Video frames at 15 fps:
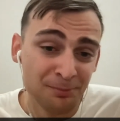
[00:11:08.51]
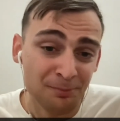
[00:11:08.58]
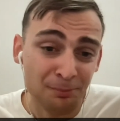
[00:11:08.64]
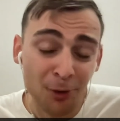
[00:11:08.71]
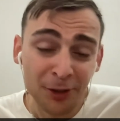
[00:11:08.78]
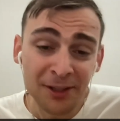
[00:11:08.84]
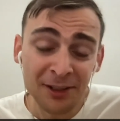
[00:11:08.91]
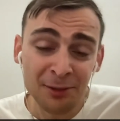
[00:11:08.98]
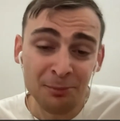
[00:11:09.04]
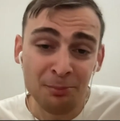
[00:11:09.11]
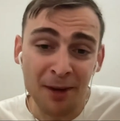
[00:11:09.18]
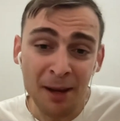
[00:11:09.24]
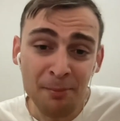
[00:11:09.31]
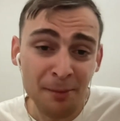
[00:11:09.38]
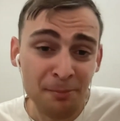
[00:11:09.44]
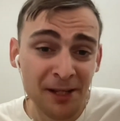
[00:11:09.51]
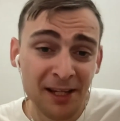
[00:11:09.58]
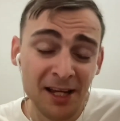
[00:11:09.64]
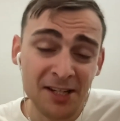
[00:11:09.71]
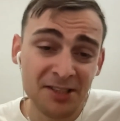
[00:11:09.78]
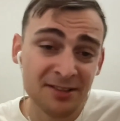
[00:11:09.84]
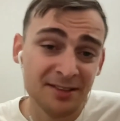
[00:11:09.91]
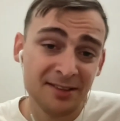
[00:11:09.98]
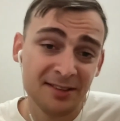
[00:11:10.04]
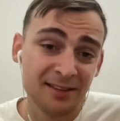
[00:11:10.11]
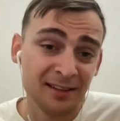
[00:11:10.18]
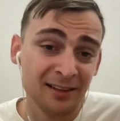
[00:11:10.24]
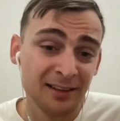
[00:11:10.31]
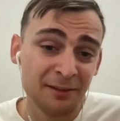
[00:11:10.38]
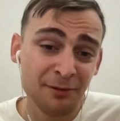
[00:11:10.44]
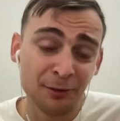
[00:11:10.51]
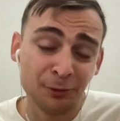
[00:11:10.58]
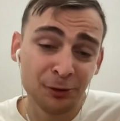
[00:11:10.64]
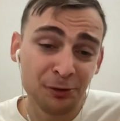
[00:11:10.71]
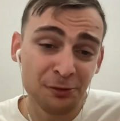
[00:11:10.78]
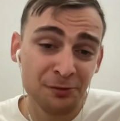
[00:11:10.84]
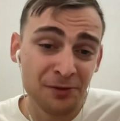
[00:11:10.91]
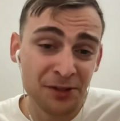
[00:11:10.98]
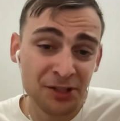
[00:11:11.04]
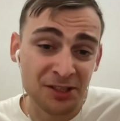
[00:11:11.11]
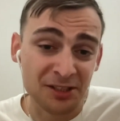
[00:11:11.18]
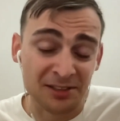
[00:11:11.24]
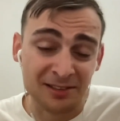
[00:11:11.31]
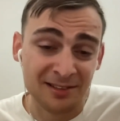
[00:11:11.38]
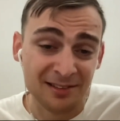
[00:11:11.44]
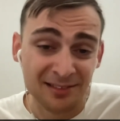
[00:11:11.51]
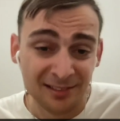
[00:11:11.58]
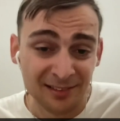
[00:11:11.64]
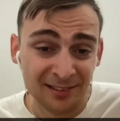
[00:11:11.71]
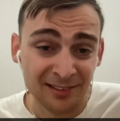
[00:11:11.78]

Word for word: modern map applications have a lot of features.